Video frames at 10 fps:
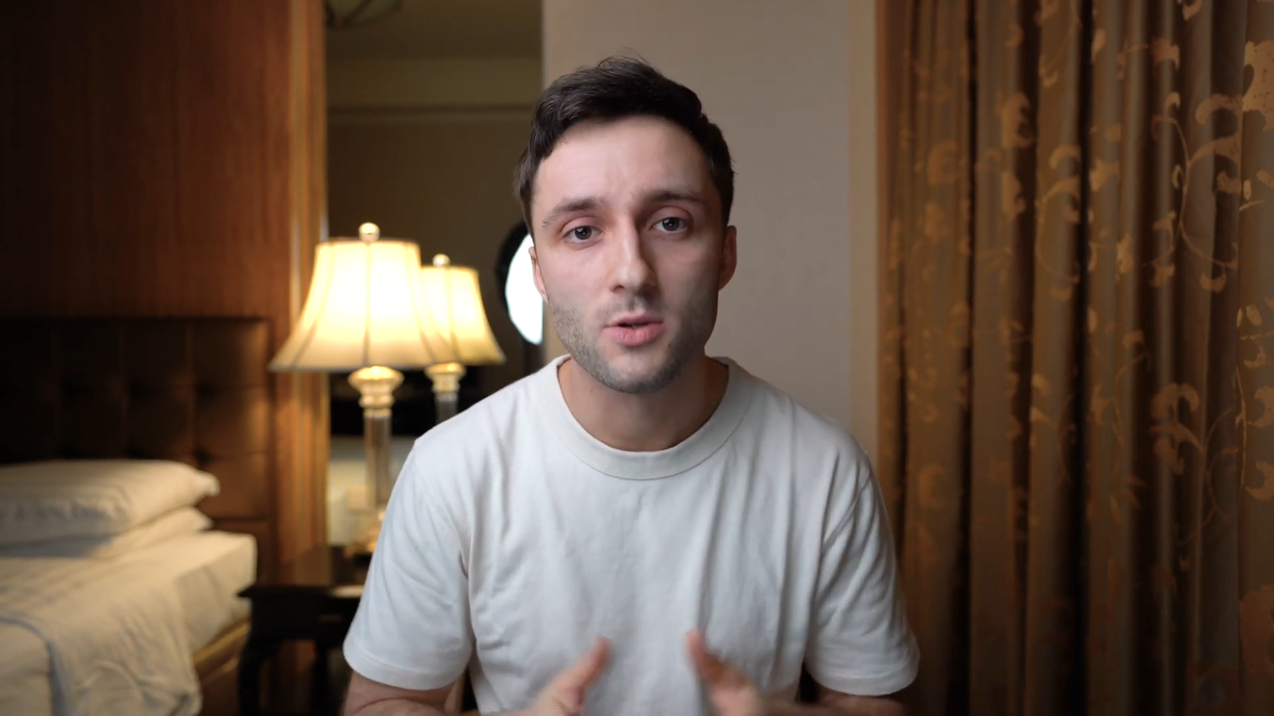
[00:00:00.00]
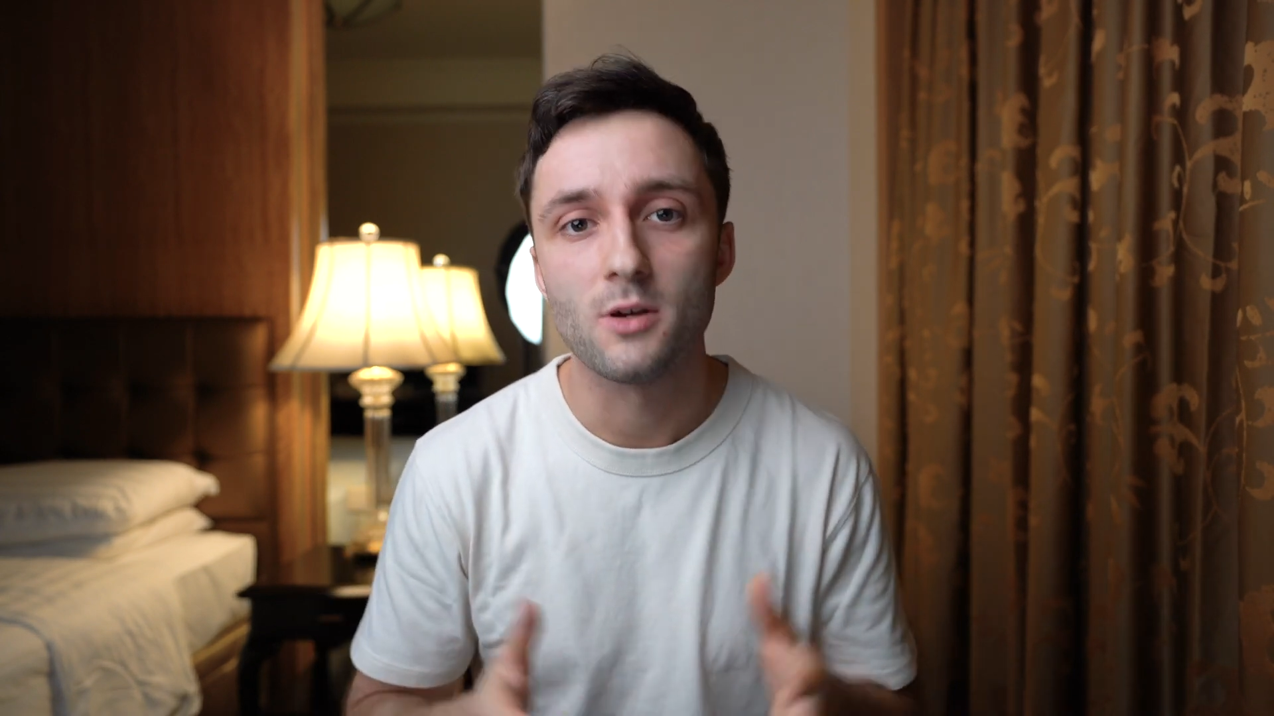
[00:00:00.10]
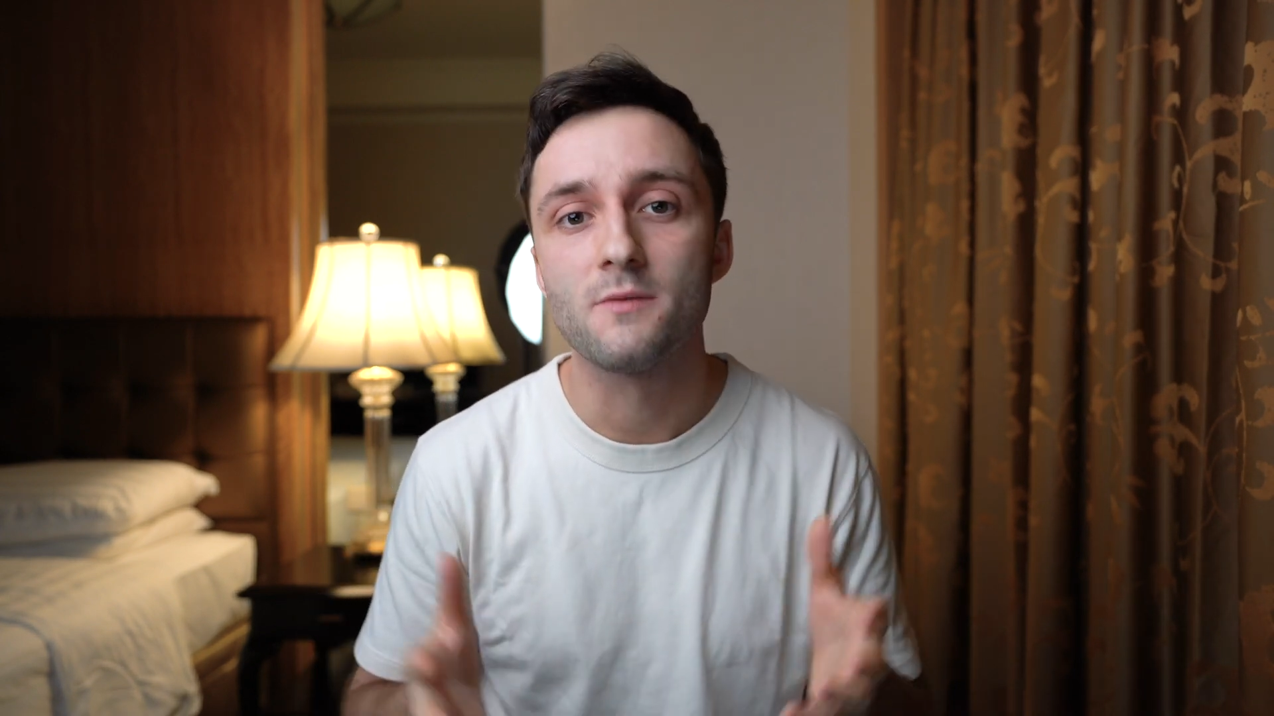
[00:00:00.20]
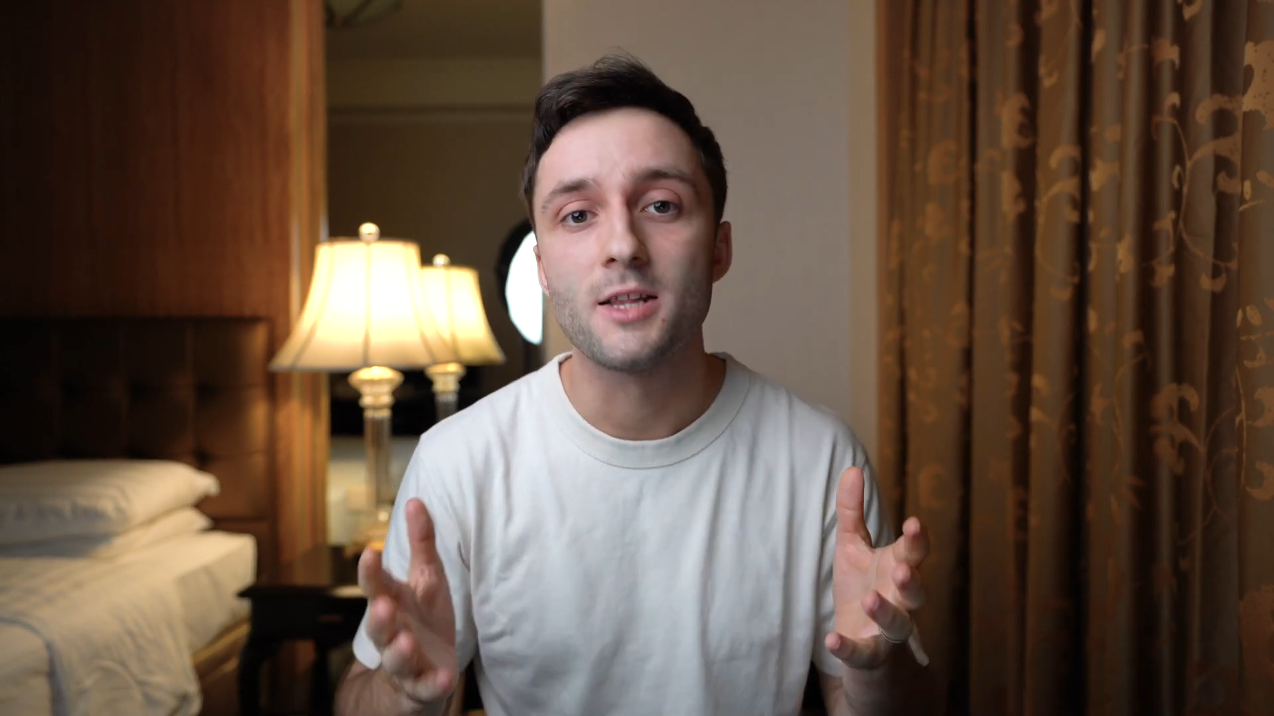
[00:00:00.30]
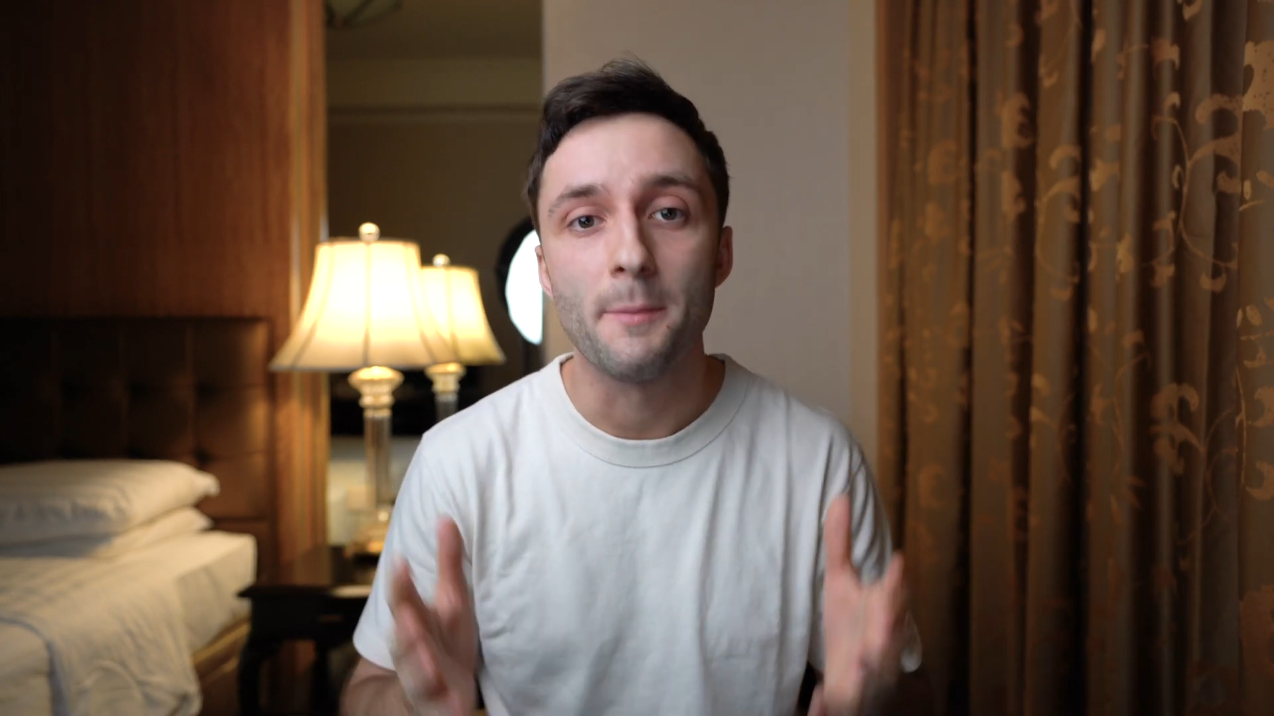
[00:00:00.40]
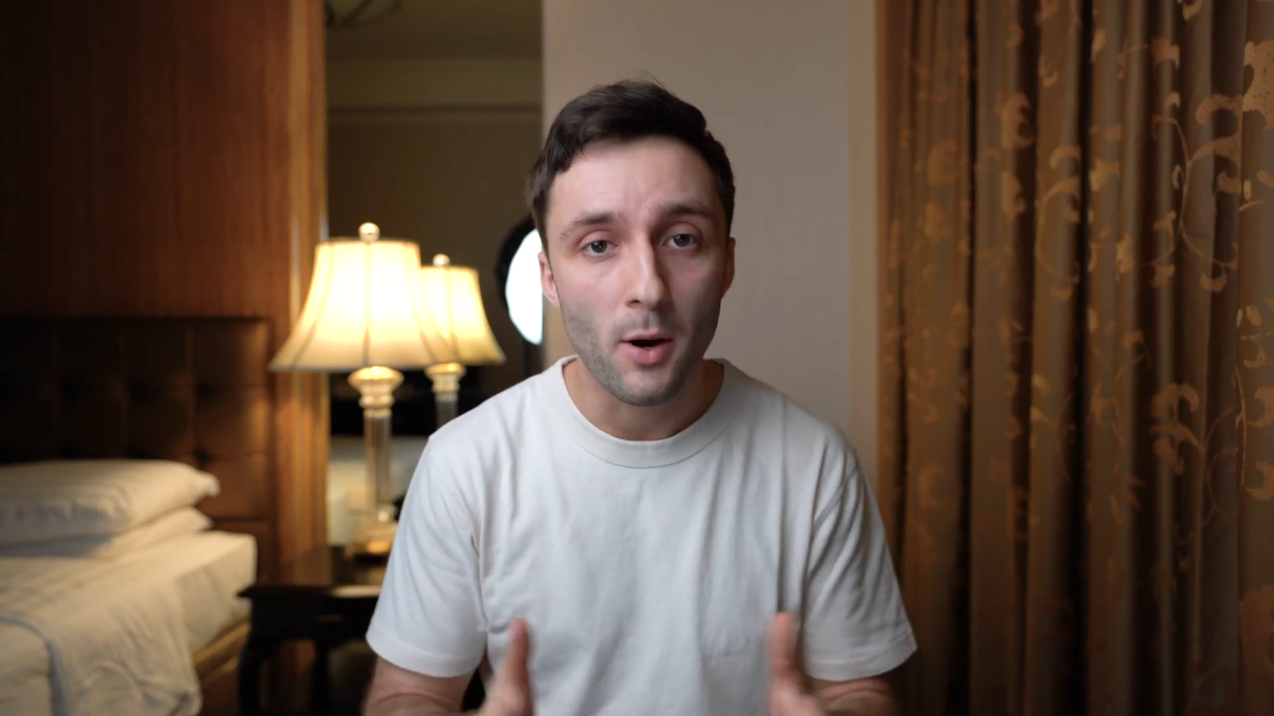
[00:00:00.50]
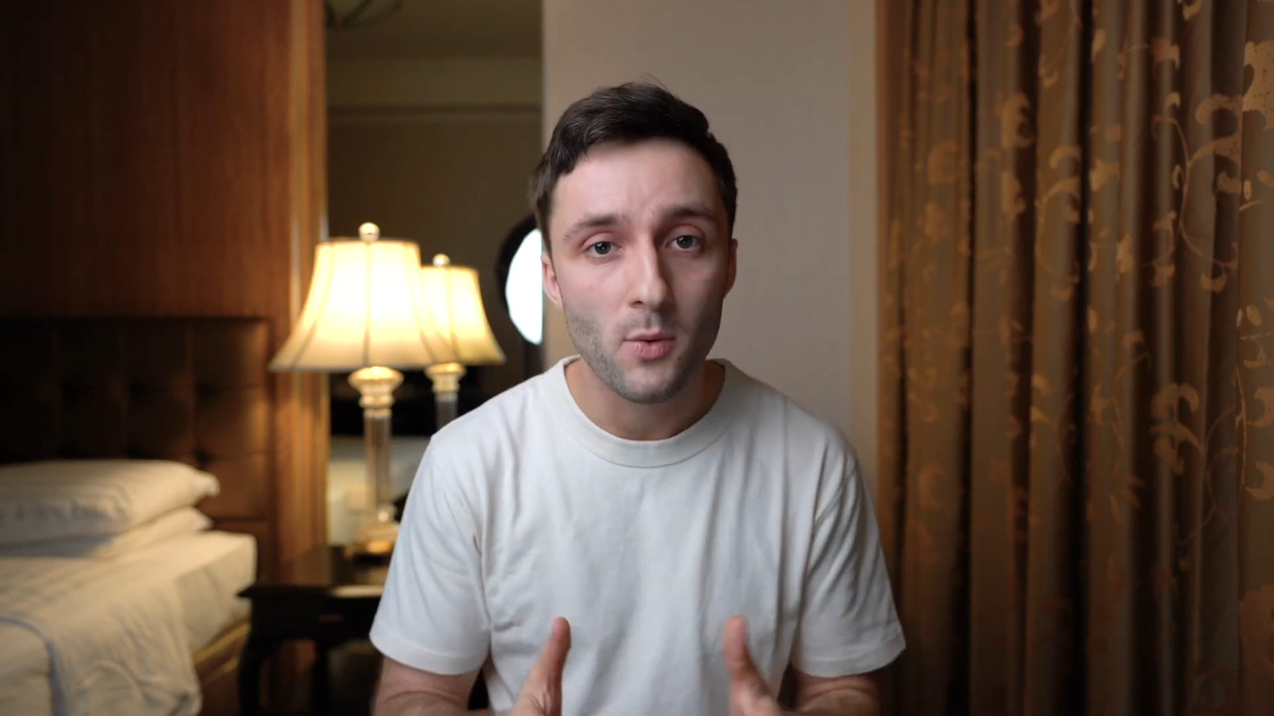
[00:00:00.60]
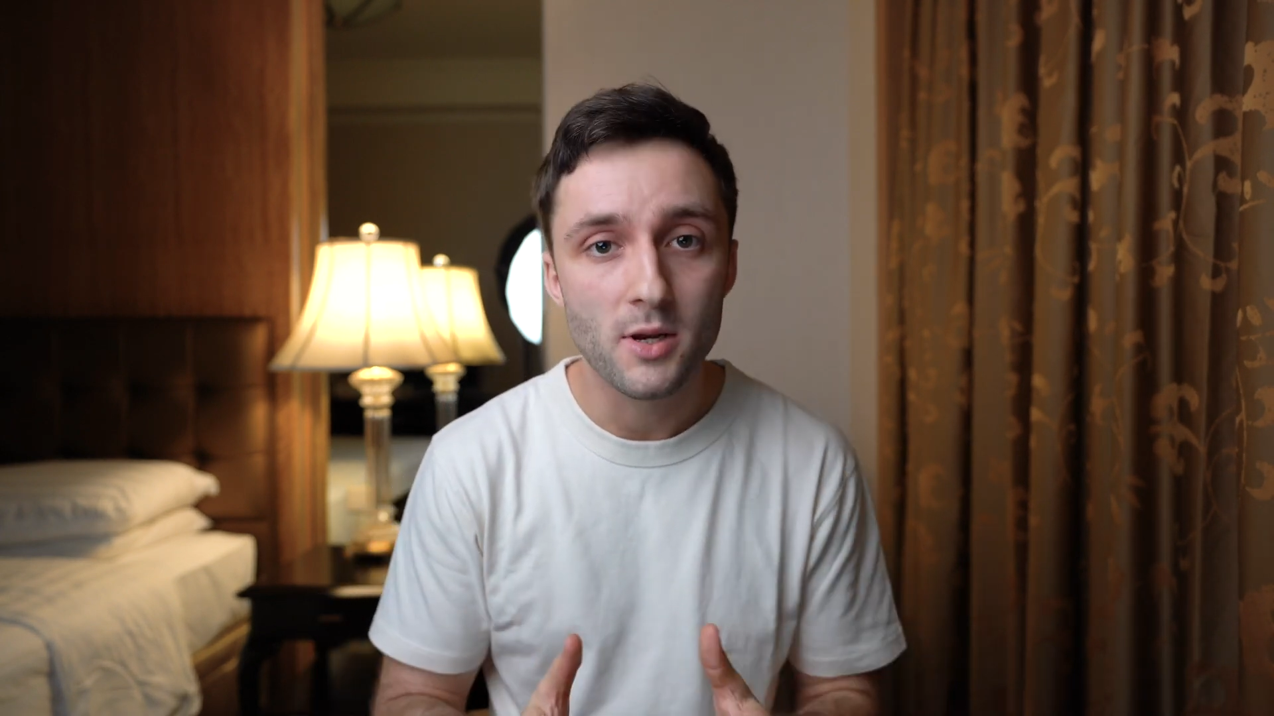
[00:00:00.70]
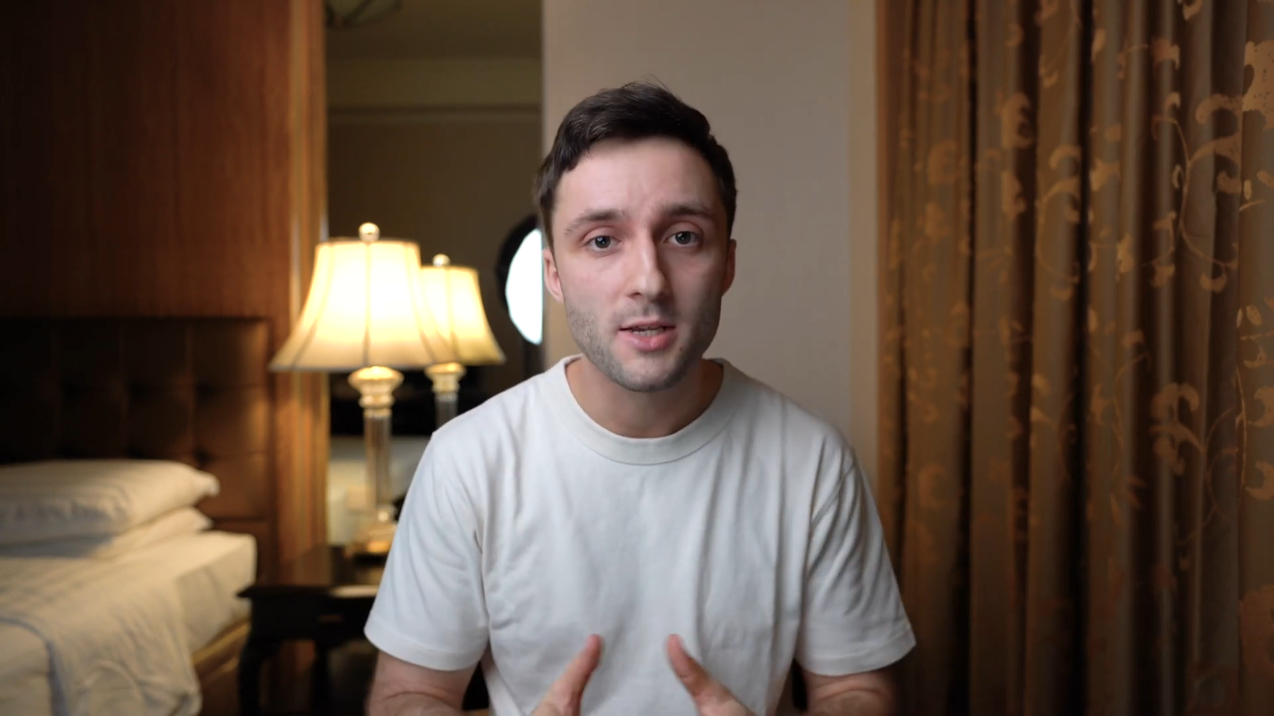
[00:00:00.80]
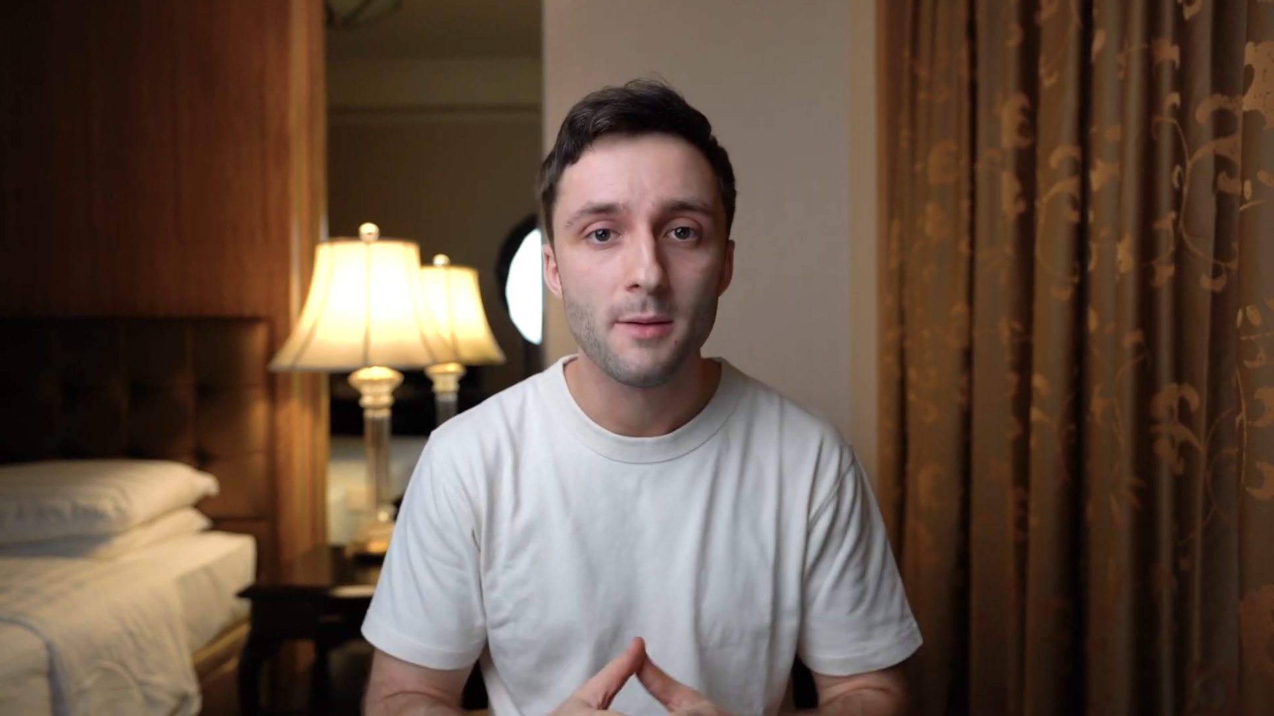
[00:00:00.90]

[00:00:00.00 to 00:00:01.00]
was obviously a bonus.